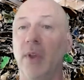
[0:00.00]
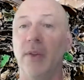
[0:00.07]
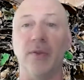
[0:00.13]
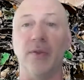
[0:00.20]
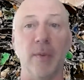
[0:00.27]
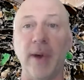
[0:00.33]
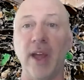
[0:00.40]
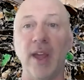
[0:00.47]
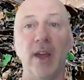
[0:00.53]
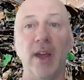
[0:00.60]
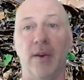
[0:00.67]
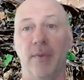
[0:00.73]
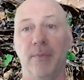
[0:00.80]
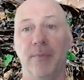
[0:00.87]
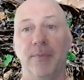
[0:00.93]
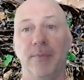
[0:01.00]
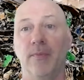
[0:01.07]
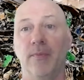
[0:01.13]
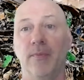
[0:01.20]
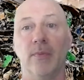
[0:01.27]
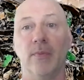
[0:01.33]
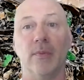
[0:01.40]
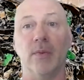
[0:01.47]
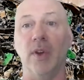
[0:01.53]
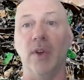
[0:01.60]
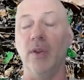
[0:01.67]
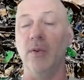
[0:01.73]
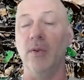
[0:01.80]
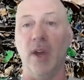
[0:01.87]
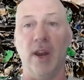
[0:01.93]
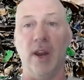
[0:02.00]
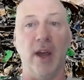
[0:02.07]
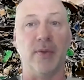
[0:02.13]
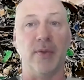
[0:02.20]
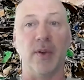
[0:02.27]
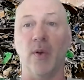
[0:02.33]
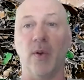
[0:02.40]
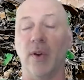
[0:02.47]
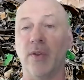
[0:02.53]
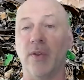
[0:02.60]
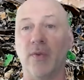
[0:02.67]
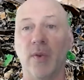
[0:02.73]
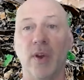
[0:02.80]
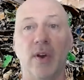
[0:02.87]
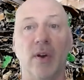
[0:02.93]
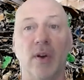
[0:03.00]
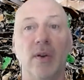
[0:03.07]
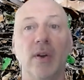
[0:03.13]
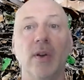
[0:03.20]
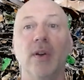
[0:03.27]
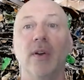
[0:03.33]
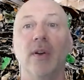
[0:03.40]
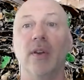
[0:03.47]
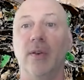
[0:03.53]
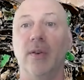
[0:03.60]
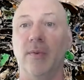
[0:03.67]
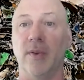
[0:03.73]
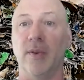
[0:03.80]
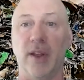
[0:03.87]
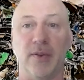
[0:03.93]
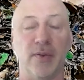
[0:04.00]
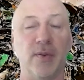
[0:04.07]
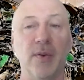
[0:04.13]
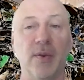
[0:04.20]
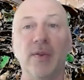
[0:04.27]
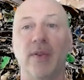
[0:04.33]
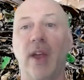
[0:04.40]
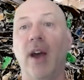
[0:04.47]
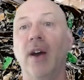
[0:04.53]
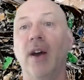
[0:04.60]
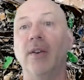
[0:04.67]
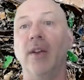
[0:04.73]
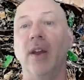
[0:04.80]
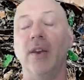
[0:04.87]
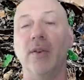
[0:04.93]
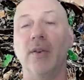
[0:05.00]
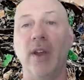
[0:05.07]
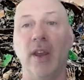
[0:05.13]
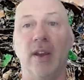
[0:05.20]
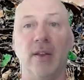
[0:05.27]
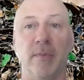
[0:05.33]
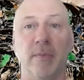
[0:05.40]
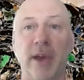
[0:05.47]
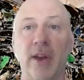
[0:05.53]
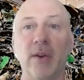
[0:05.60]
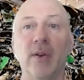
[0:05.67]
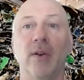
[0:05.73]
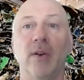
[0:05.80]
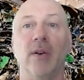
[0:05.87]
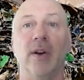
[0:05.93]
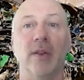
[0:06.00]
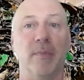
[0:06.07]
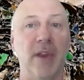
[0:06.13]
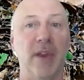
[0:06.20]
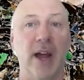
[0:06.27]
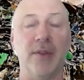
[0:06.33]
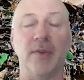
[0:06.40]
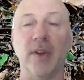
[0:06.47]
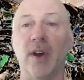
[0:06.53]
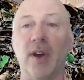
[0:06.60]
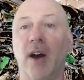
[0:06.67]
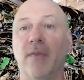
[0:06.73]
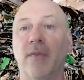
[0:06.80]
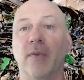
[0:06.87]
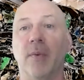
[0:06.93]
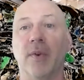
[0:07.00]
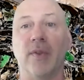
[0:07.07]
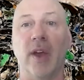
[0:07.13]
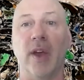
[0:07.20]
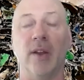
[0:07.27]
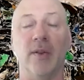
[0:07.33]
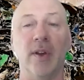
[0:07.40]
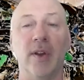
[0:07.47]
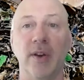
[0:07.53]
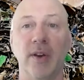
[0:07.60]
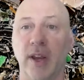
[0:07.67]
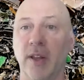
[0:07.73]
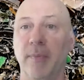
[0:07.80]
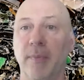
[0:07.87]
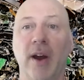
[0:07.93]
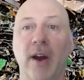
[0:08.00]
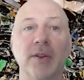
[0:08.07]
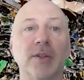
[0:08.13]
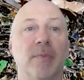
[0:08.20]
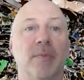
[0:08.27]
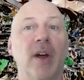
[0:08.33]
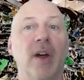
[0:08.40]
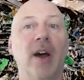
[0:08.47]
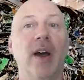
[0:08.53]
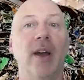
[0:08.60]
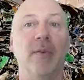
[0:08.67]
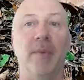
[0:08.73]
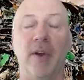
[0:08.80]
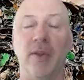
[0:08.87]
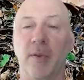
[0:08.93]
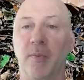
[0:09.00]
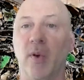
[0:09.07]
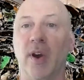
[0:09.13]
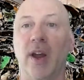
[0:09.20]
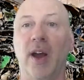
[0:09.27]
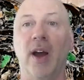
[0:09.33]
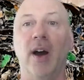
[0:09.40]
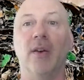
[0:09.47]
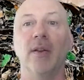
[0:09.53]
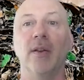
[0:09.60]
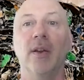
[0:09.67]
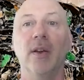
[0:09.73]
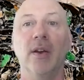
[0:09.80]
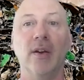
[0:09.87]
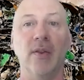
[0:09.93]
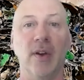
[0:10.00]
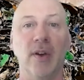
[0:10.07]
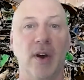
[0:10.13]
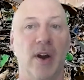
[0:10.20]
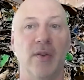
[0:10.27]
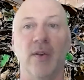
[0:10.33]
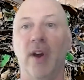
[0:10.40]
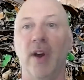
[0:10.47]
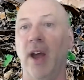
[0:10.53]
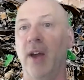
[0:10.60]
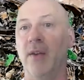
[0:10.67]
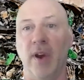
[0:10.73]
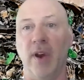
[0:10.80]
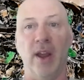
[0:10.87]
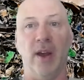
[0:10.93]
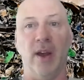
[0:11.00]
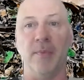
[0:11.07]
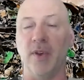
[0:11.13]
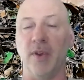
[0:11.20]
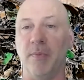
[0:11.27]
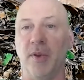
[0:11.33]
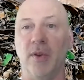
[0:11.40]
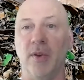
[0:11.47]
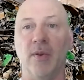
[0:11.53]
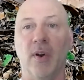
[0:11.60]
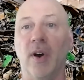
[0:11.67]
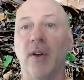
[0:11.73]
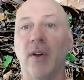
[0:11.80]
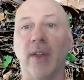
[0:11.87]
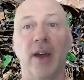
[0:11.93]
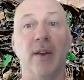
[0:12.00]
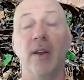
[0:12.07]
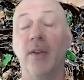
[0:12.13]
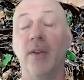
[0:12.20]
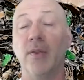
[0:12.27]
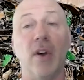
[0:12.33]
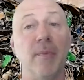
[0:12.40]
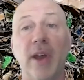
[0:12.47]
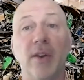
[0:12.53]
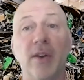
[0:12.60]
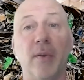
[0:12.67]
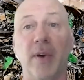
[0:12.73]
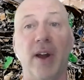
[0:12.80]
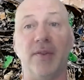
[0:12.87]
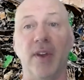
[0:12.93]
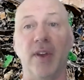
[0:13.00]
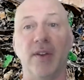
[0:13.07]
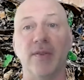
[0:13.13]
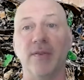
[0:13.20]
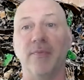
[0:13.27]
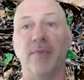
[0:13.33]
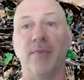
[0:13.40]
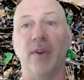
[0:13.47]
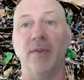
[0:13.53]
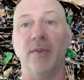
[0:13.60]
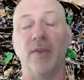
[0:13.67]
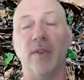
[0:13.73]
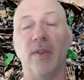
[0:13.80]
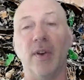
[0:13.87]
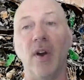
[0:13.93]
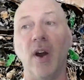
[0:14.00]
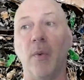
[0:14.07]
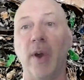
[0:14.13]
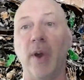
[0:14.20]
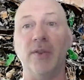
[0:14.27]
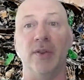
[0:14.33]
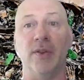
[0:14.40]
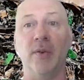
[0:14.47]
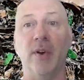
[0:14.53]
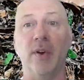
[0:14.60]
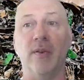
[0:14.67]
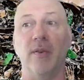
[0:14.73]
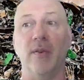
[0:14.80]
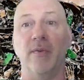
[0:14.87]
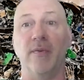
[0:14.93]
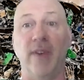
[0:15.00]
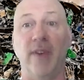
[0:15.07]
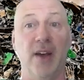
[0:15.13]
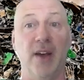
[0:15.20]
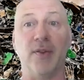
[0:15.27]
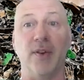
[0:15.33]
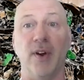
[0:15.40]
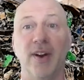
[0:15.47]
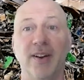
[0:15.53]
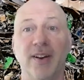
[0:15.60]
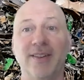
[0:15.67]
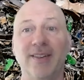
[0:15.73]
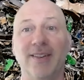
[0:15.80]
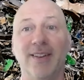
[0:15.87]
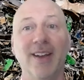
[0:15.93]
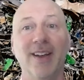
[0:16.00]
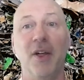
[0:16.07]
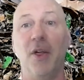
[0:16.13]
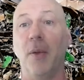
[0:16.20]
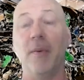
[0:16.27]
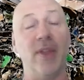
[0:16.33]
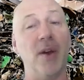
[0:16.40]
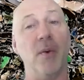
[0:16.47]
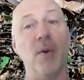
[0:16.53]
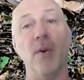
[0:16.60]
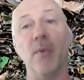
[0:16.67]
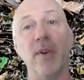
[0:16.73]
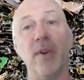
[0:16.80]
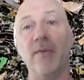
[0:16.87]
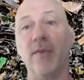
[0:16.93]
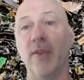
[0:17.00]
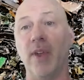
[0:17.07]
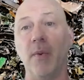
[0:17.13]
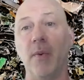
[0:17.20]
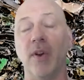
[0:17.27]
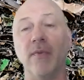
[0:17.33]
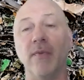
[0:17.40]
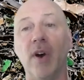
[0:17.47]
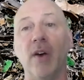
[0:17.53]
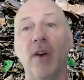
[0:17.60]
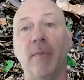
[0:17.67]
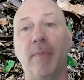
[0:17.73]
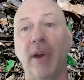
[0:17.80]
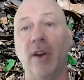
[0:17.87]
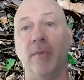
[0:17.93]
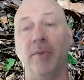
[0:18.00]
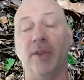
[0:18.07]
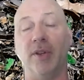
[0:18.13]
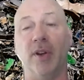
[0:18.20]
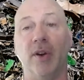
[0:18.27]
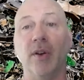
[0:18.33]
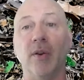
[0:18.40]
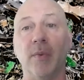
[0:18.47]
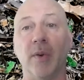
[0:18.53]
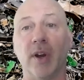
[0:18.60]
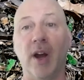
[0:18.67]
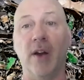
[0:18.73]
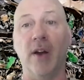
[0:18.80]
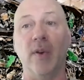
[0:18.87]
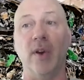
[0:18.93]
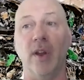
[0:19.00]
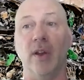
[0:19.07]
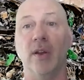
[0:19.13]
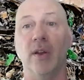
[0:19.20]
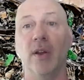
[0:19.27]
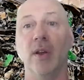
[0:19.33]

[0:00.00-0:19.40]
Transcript: it's still by hand. You get out the cordless drill, you get the screws out, and you're taking the metal and the plastic off for recycling. You're taking the power supply, the motherboard out, the hard drive, RAM, CPU, all that. It's all a manual process. There are ways to do it faster, but they won't involve a better material recovery